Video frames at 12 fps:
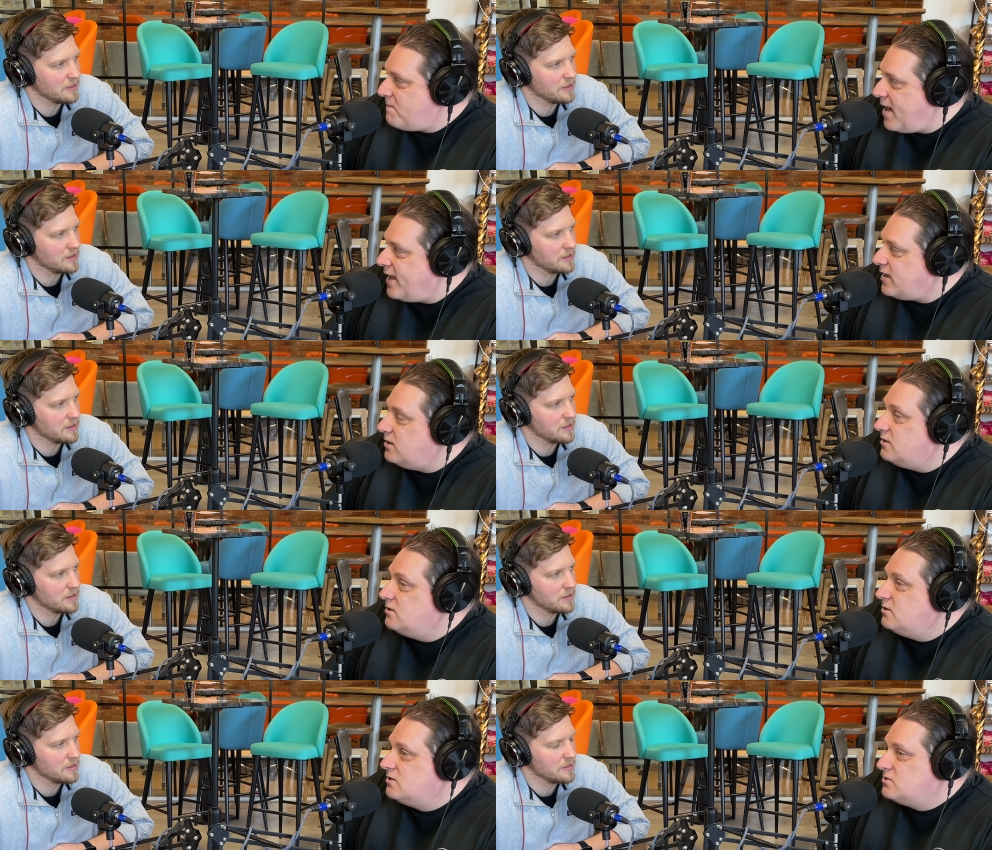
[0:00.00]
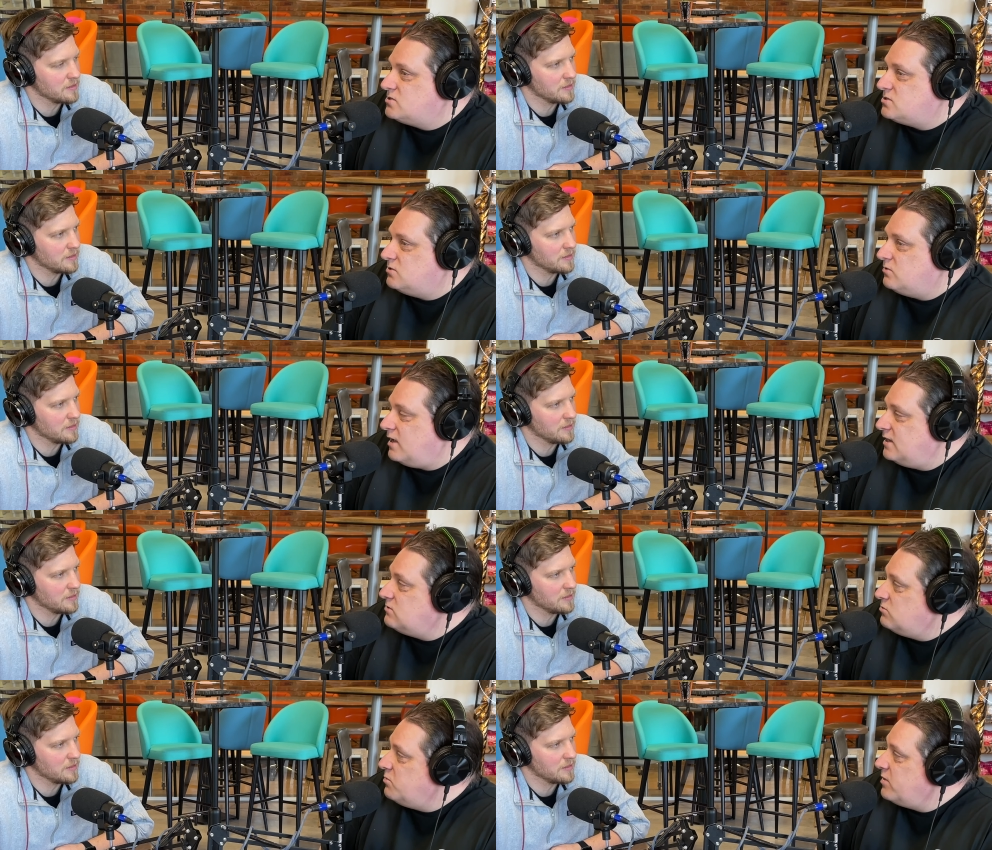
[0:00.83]
Speaker 1: back to a
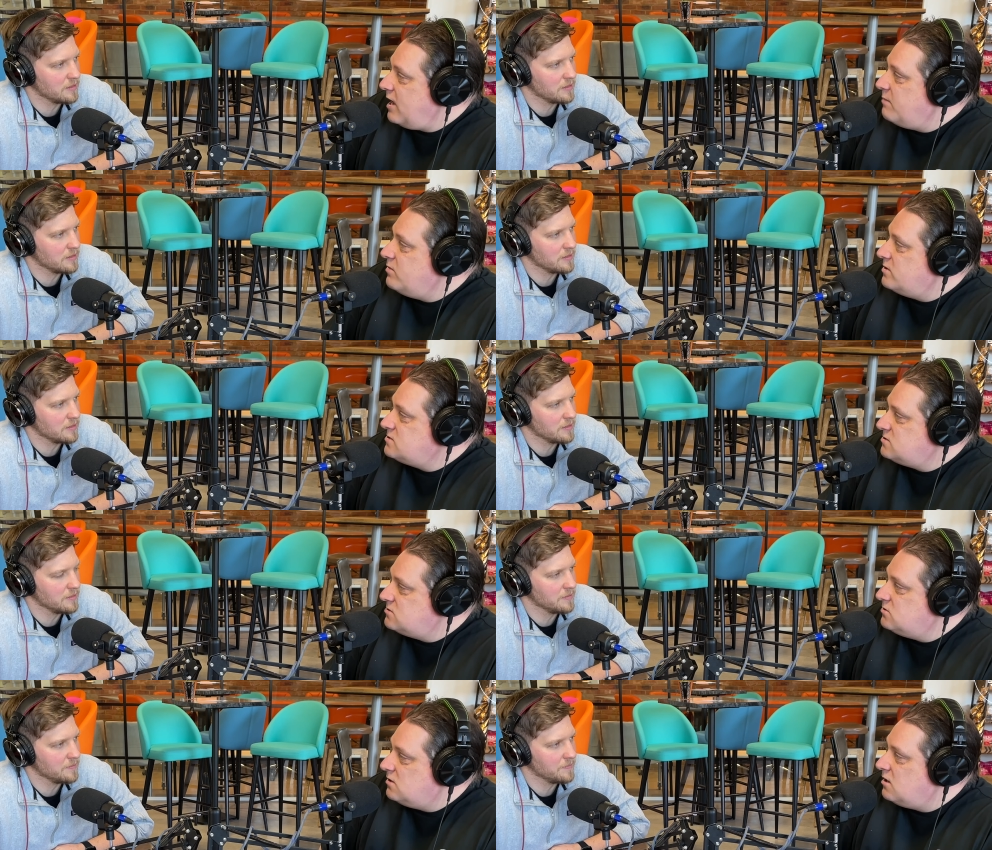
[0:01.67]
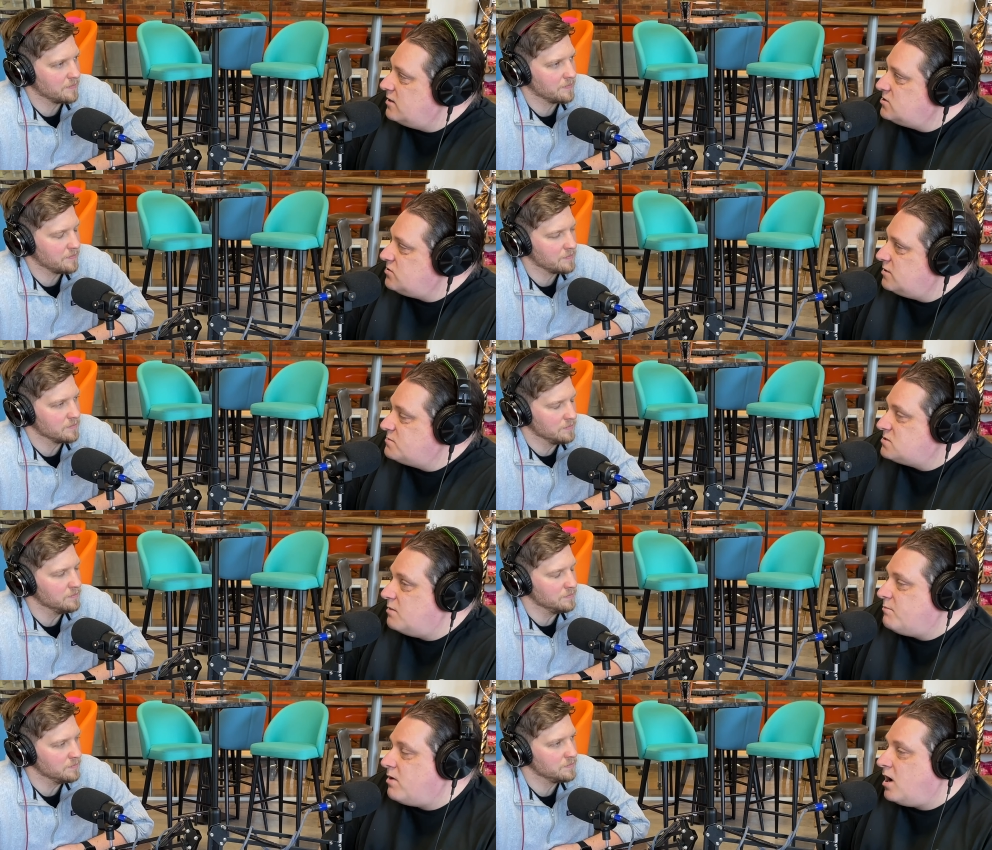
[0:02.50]
normal camera to do the live streams.
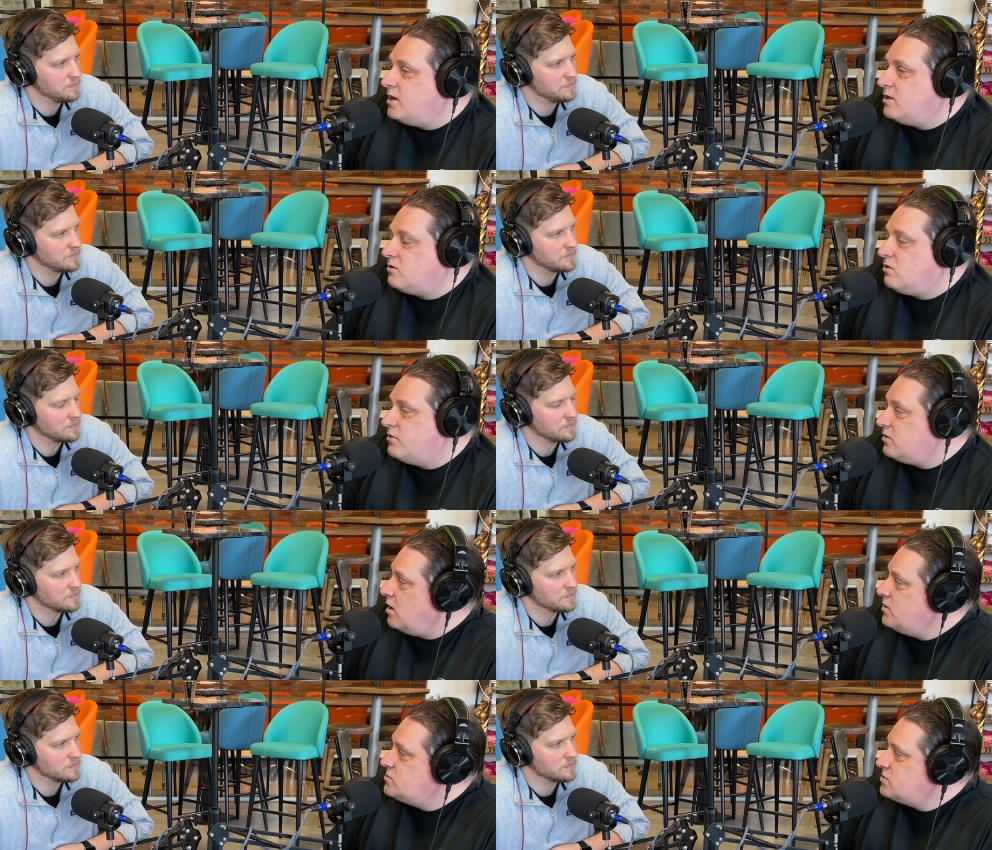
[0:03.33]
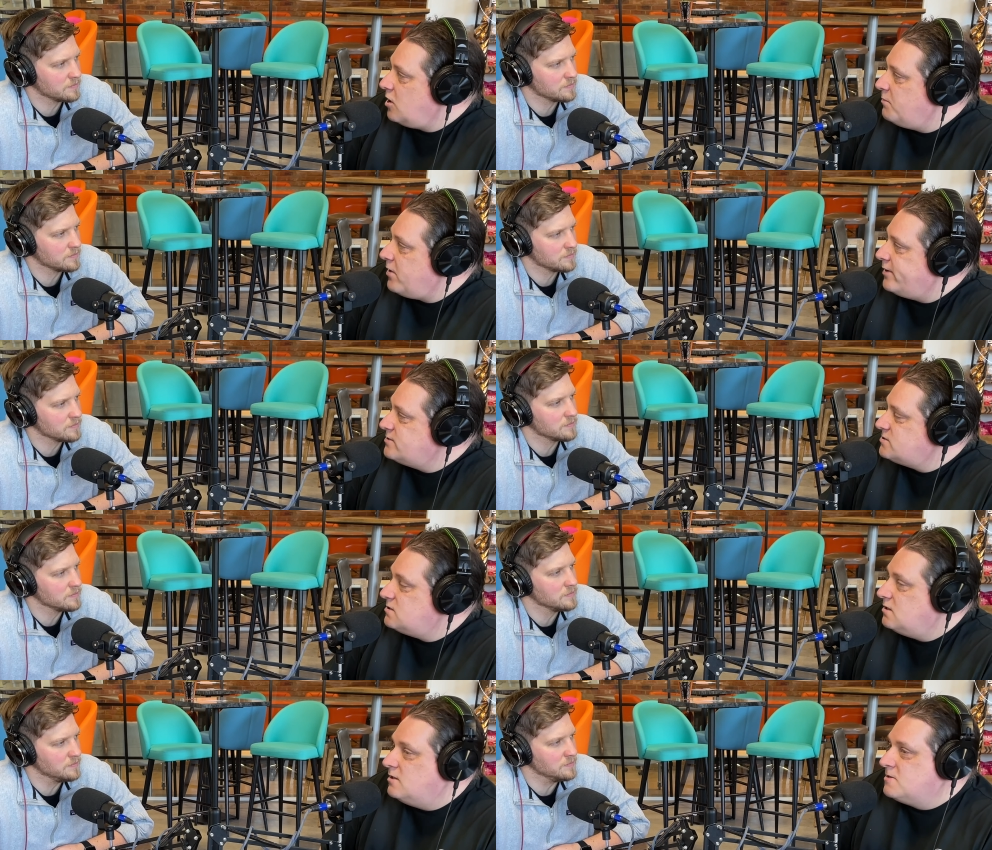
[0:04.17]
I use the
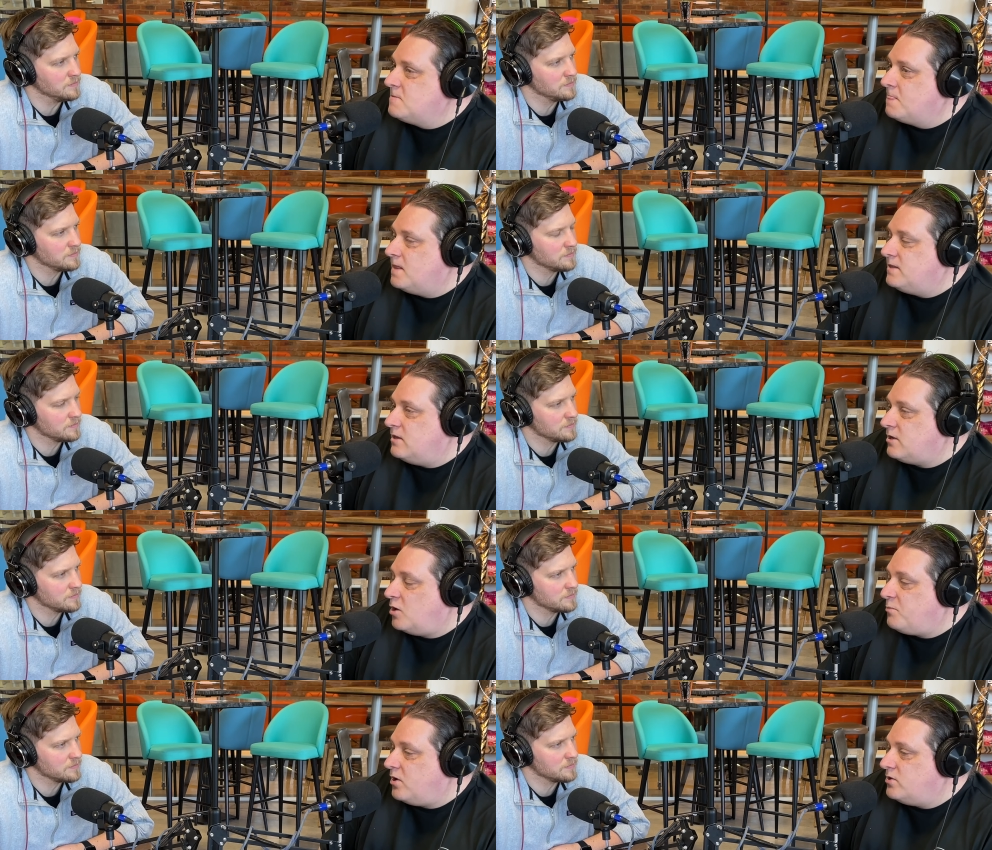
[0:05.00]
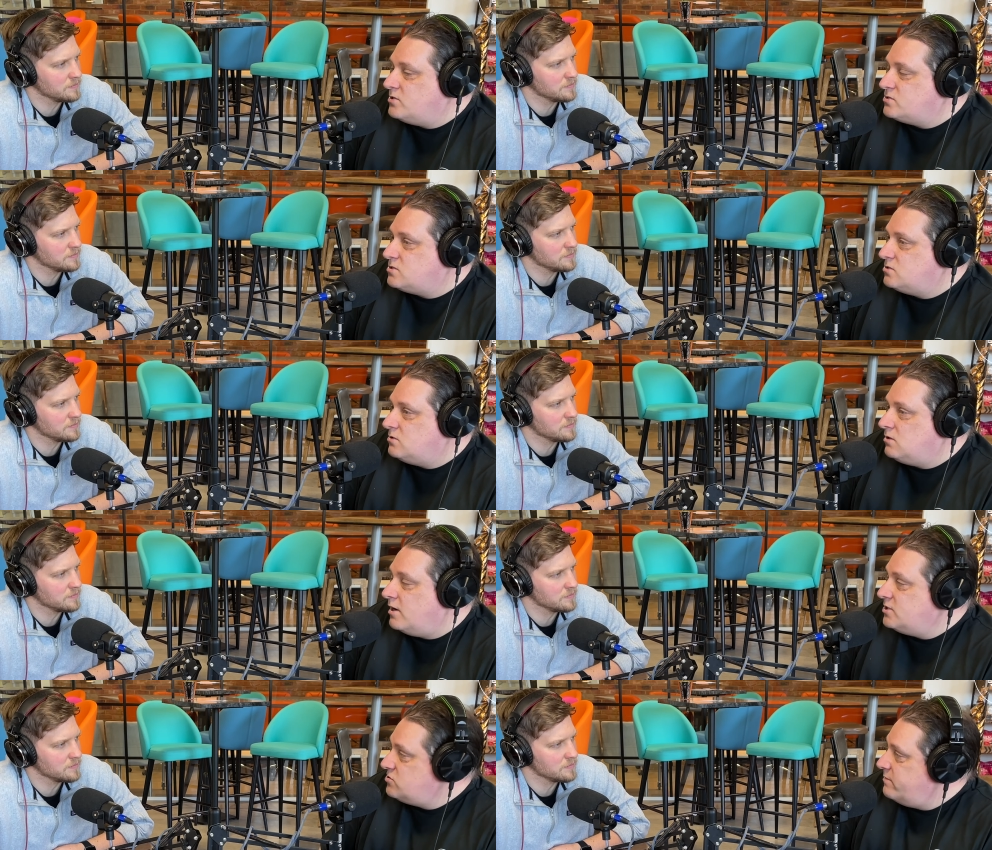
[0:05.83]
GoPros. Now the GoPro used to do
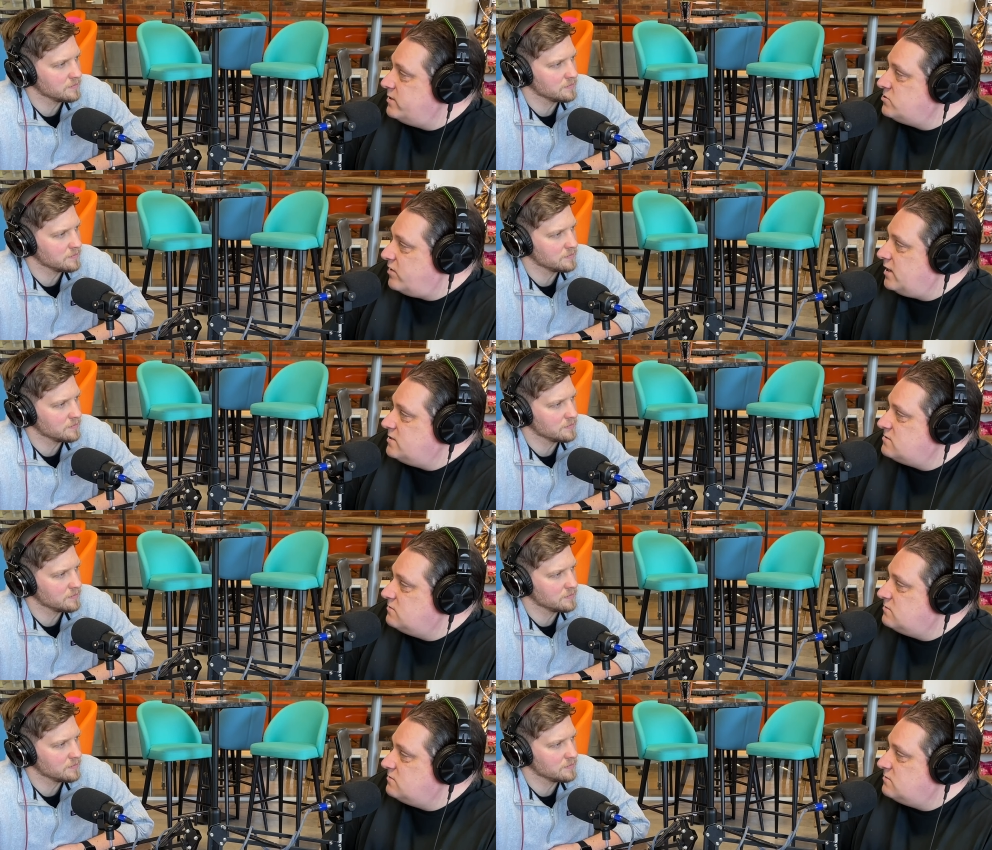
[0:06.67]
live streaming directly to